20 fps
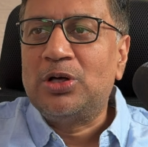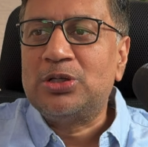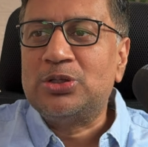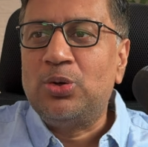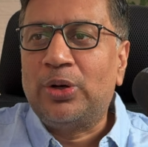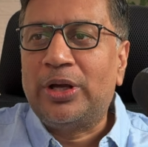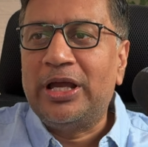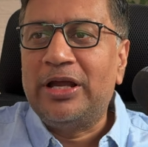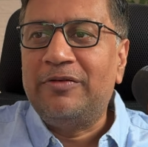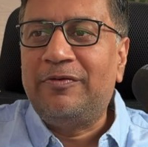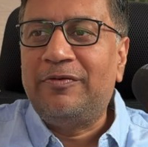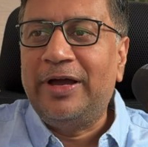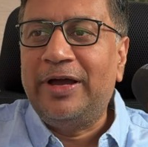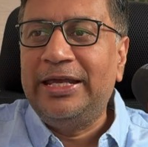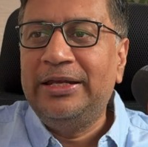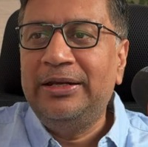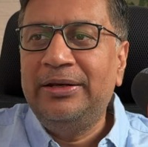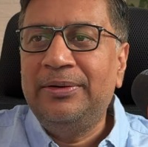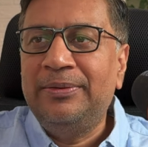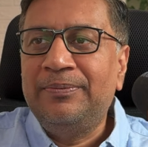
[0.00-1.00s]
looking
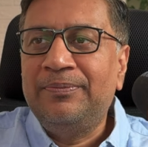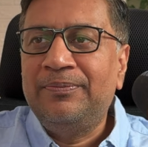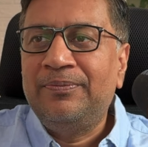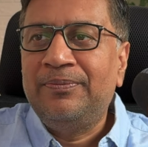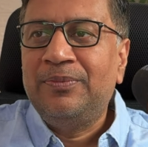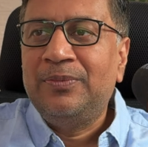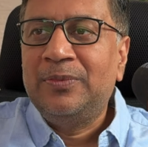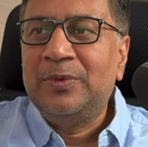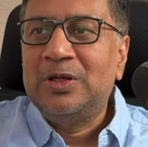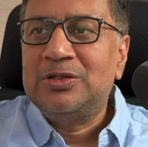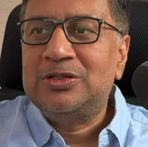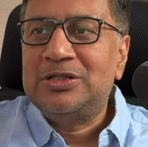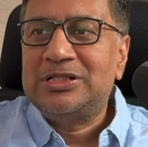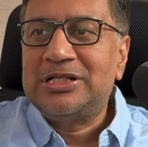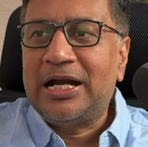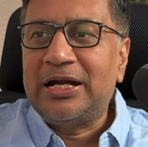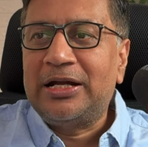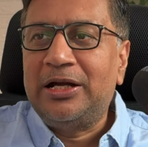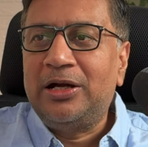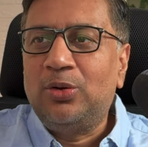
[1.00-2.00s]
fine,
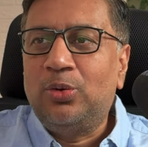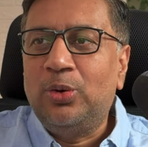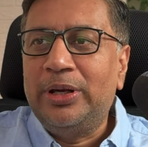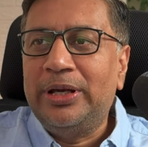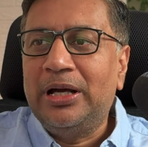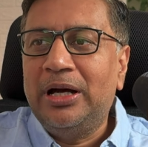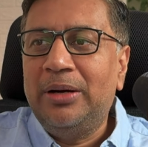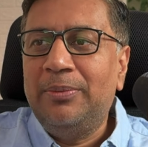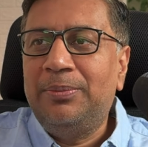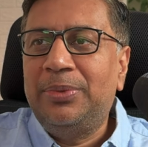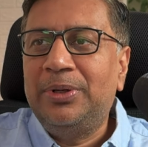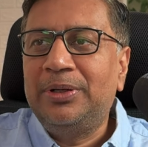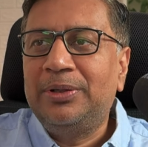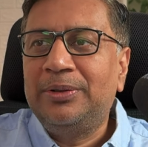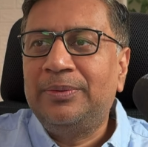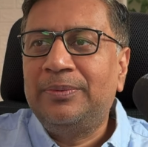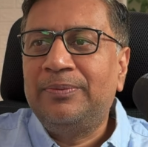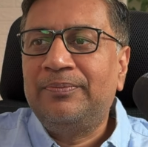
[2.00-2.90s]
started going up.